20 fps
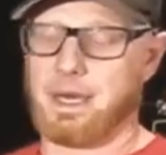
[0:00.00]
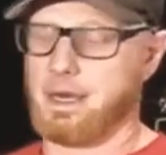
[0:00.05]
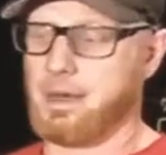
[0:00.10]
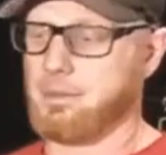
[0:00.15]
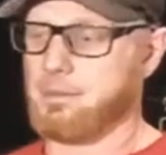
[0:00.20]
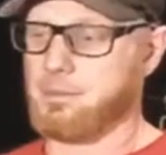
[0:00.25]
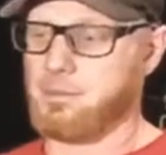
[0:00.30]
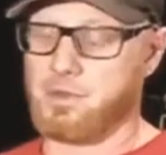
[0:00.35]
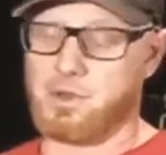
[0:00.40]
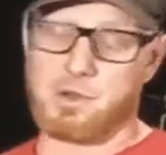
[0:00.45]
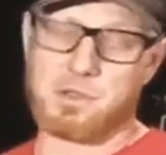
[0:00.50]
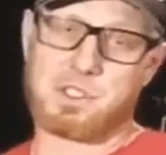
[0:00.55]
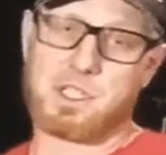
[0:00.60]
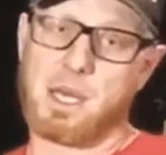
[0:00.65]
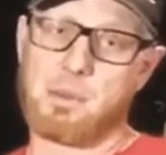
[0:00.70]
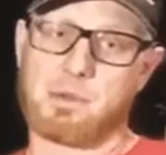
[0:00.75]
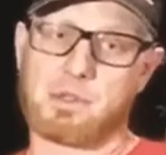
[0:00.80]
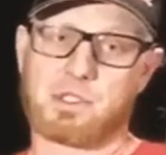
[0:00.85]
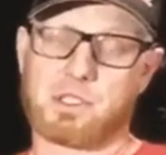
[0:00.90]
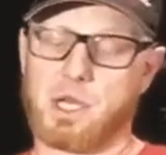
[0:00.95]
Those
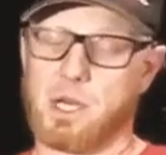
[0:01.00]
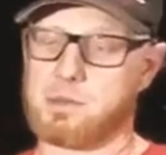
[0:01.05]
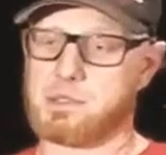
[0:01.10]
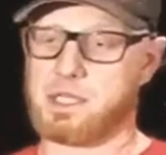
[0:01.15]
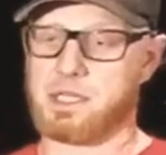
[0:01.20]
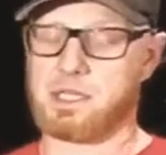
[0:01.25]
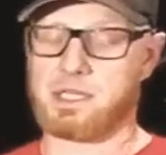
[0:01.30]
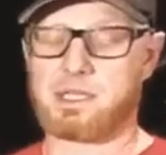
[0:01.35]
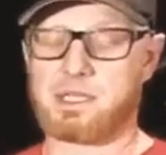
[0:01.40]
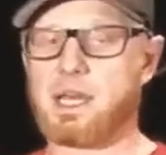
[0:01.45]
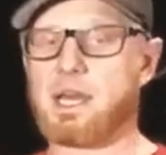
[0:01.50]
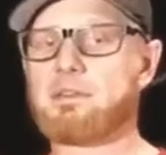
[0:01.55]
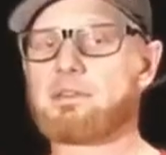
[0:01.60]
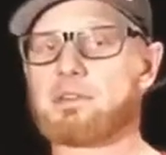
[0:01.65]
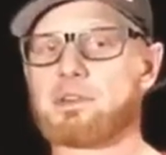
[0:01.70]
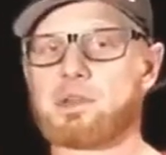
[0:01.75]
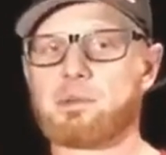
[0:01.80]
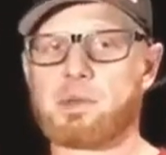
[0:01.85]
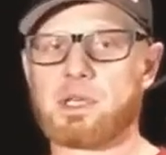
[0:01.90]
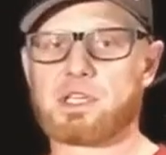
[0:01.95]
type of shops can
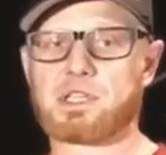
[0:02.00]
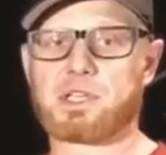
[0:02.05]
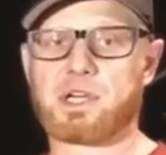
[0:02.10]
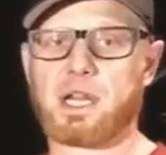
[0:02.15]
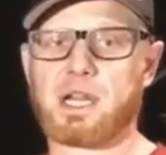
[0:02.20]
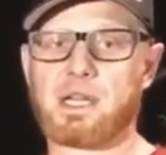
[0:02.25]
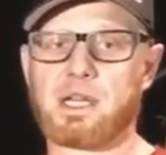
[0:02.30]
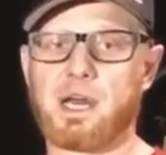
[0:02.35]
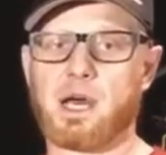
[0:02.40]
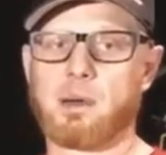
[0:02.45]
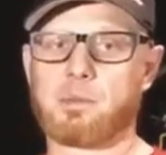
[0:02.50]
definitely be trained up